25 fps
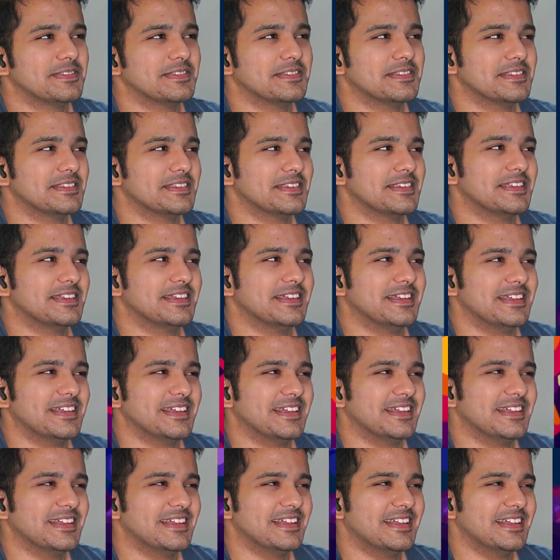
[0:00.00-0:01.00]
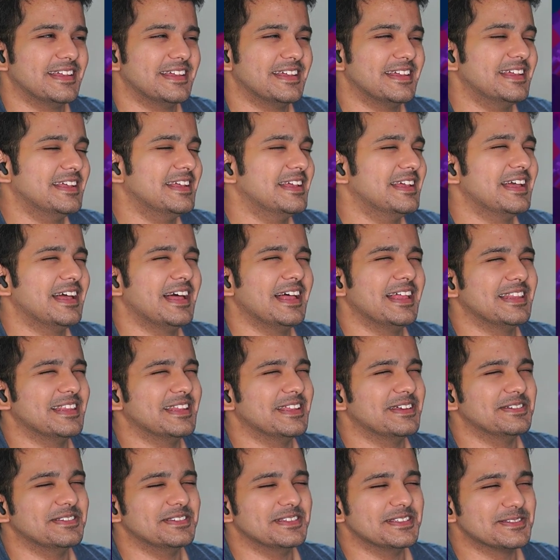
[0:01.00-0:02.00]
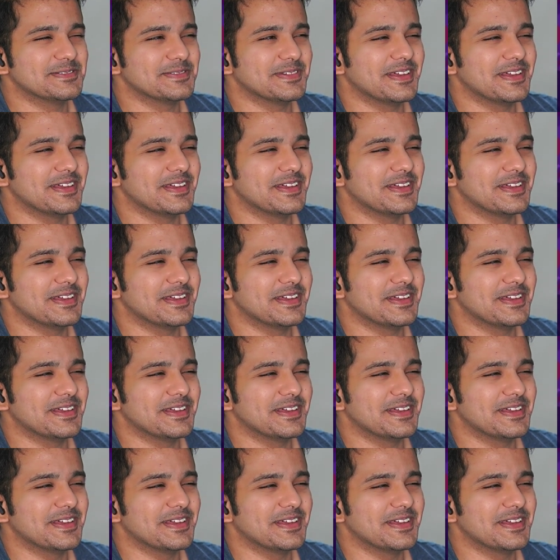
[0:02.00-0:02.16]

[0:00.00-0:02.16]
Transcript: Many of the former residents. I love this.